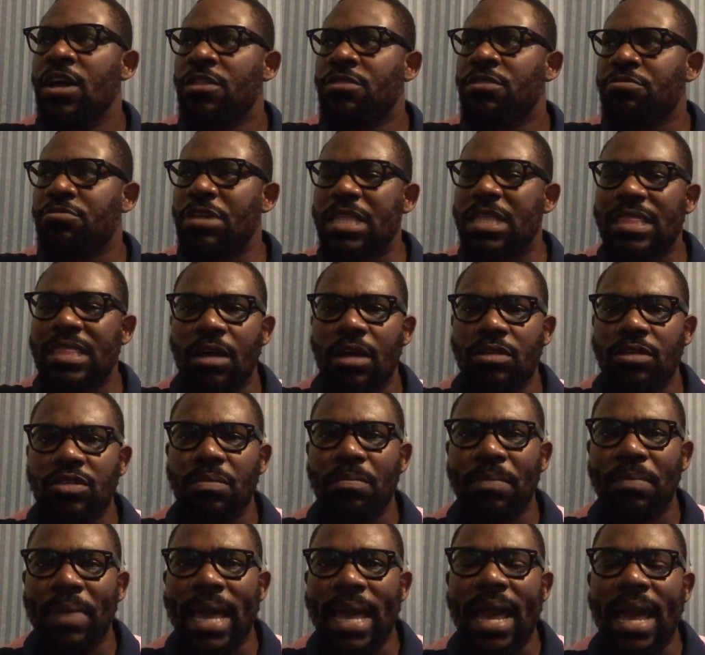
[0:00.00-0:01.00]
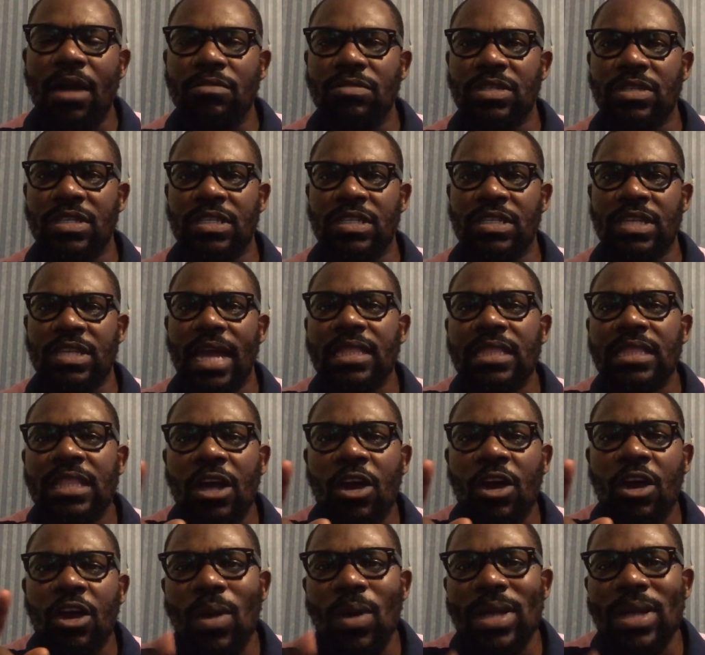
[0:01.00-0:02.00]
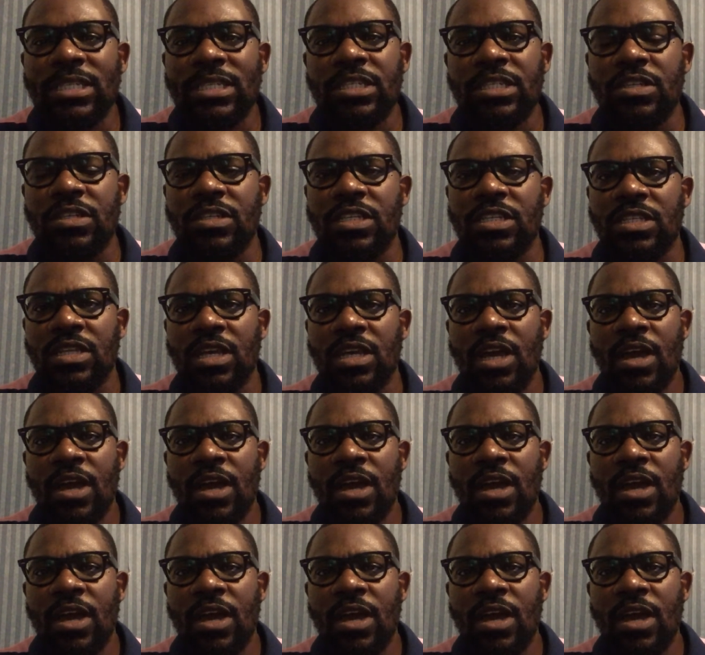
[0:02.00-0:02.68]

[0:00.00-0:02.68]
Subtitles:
£3,000 aside, the question is,